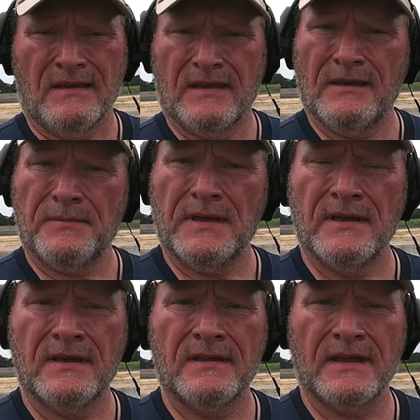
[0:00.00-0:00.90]
Yep,
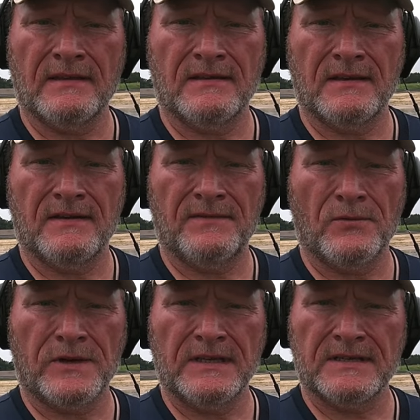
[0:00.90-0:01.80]
that uh,
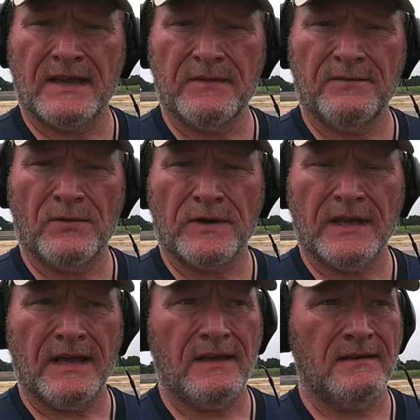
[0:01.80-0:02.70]
47,
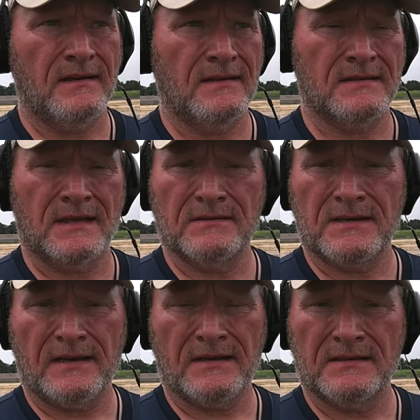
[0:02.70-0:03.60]
48
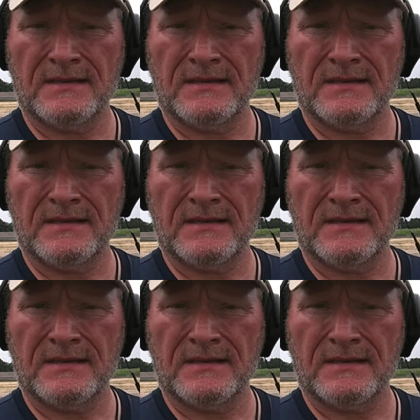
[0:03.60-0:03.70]
sounds like a